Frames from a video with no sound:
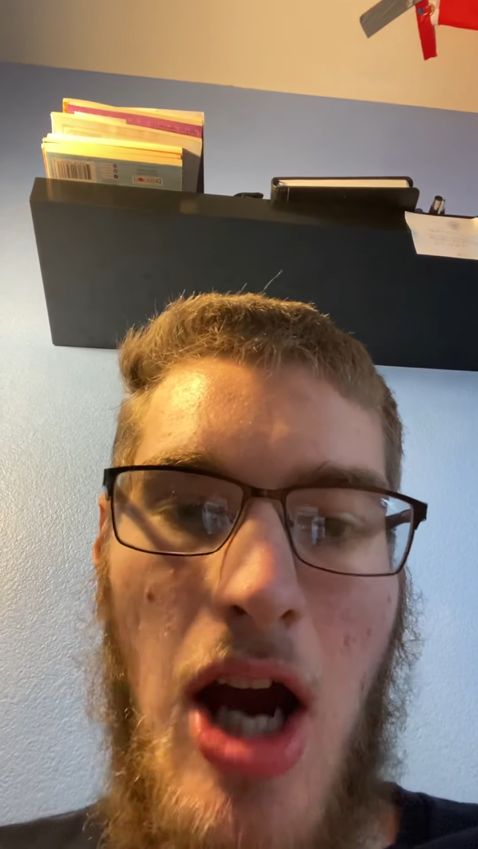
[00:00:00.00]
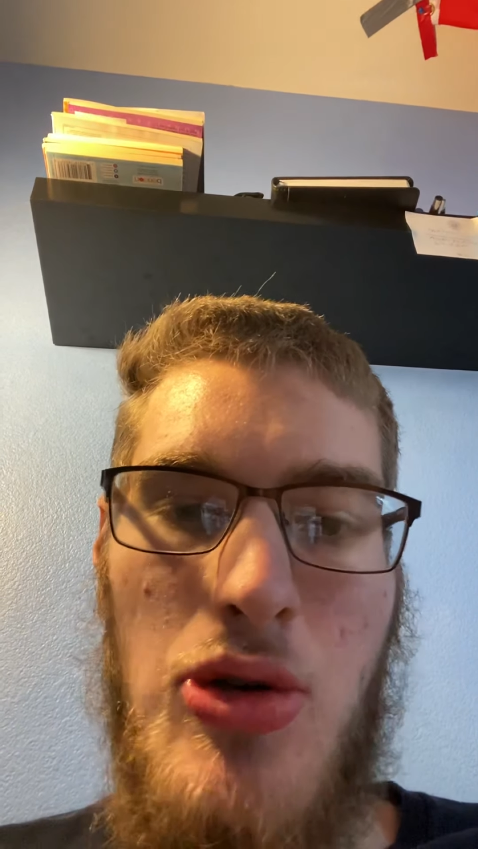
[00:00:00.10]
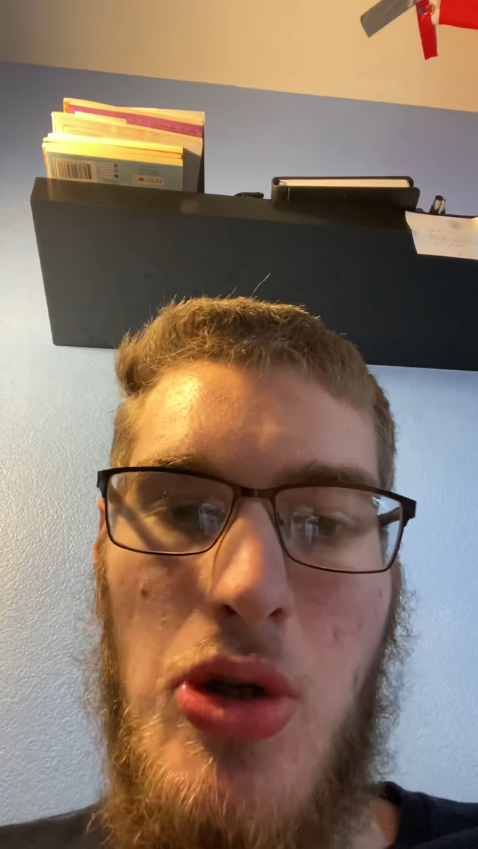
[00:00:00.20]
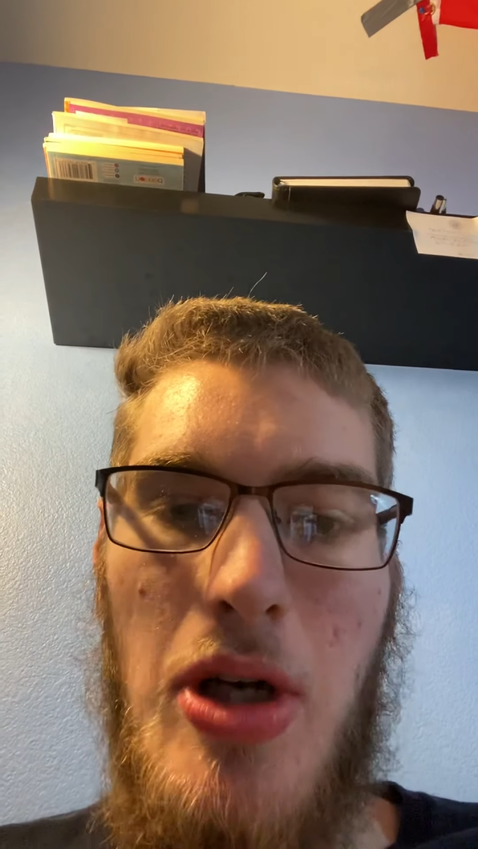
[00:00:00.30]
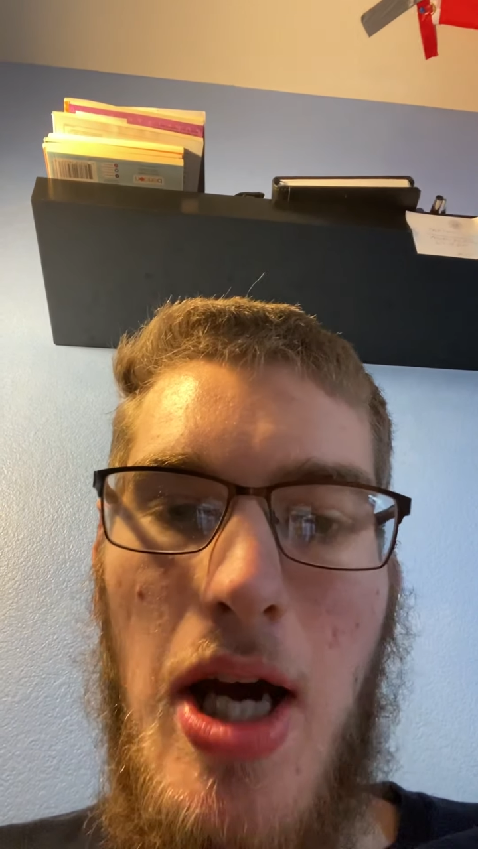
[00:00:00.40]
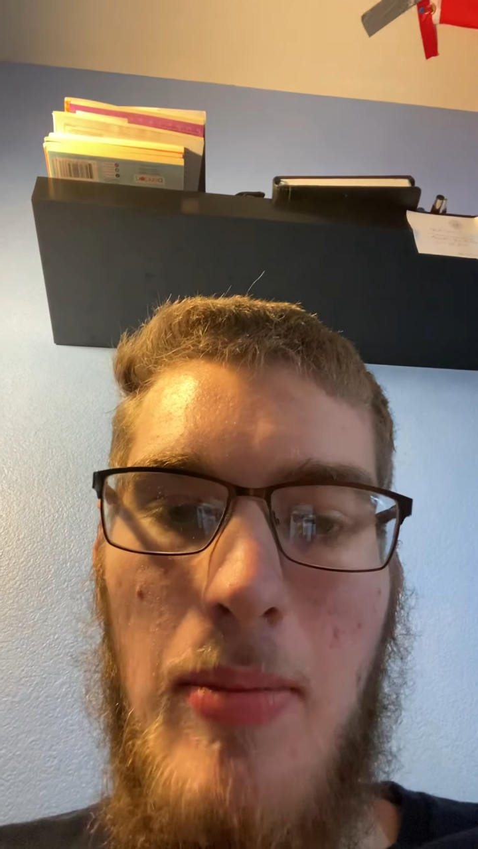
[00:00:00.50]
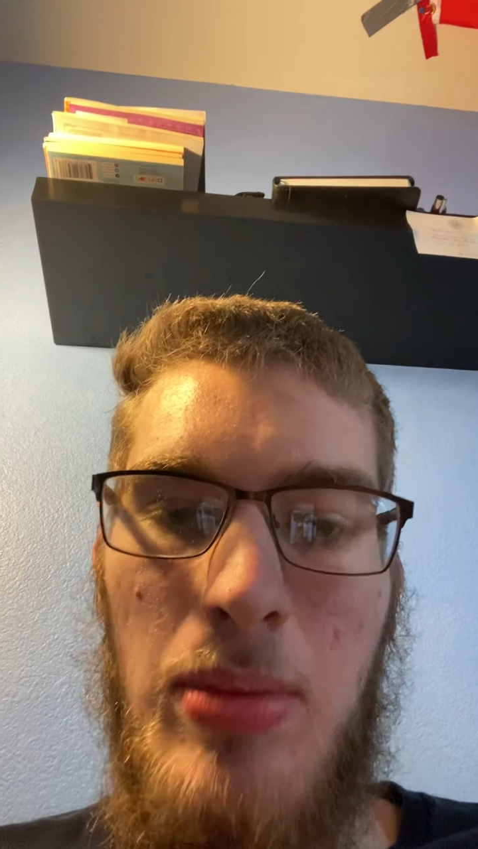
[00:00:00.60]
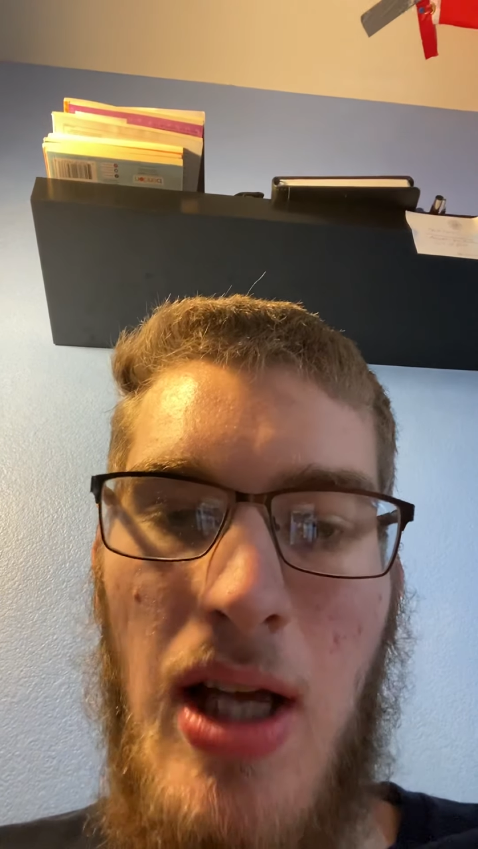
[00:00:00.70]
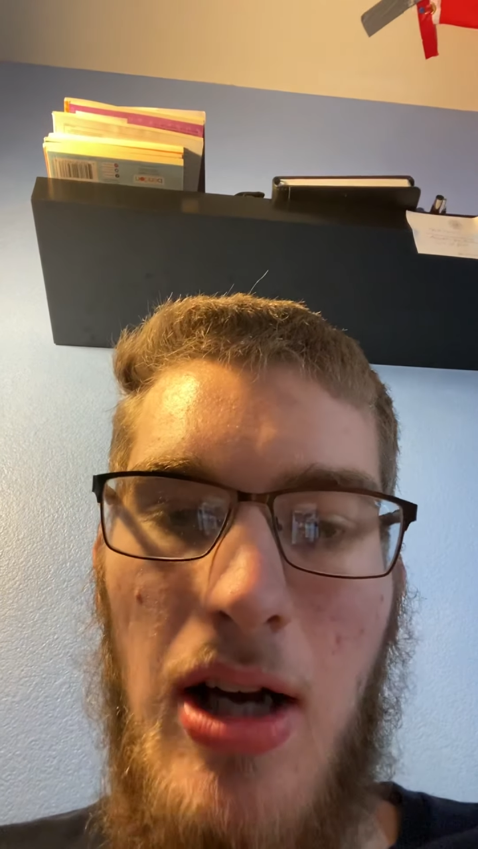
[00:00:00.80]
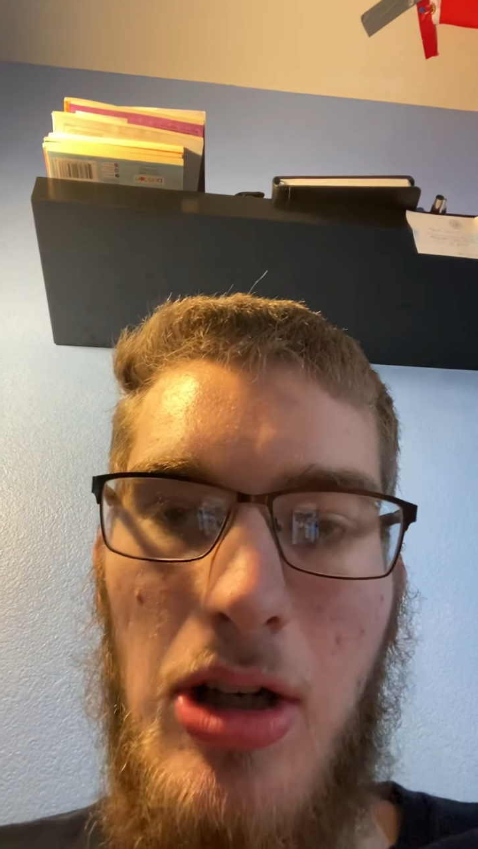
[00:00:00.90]
undercut
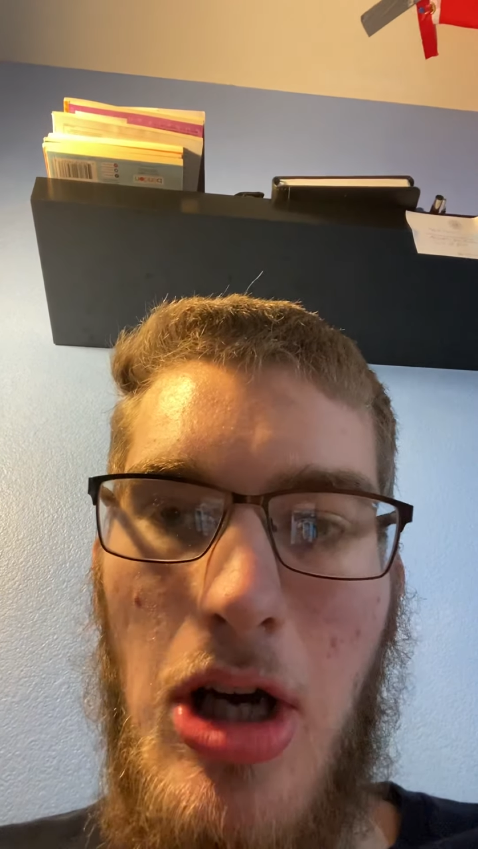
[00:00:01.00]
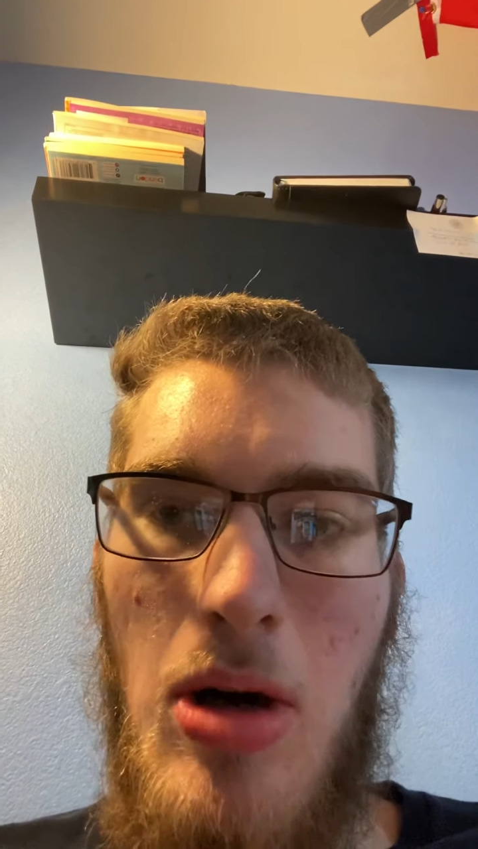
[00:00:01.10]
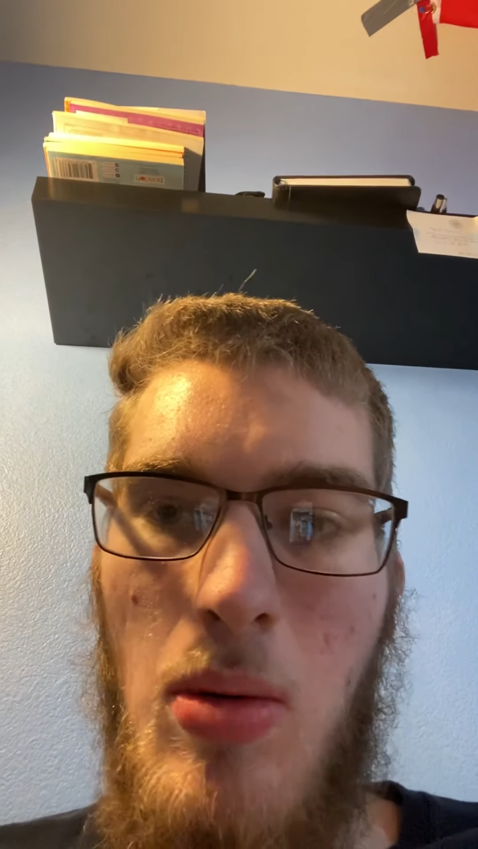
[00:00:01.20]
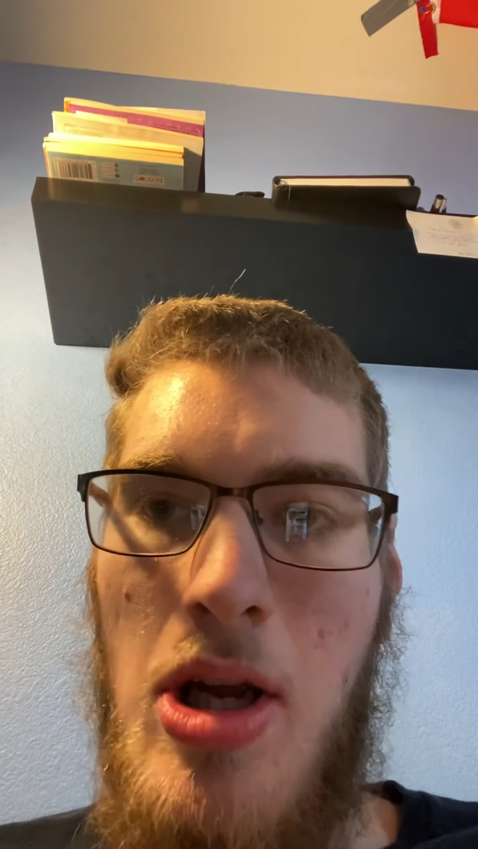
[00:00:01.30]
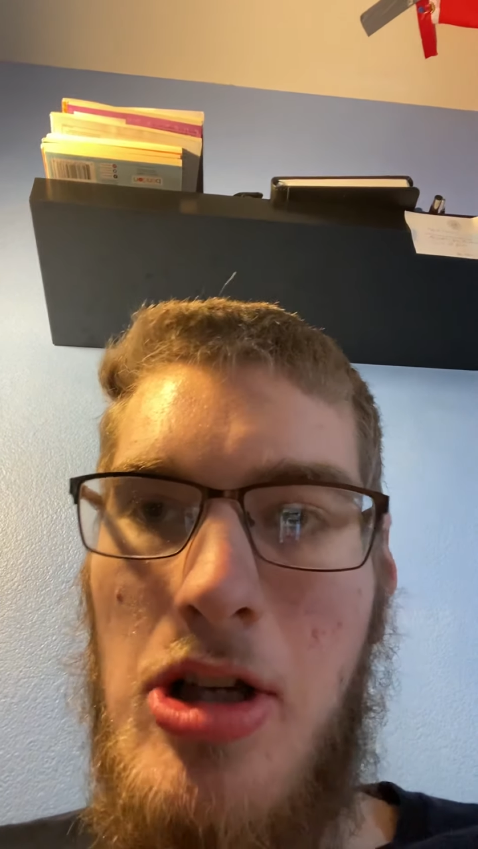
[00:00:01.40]
Blanco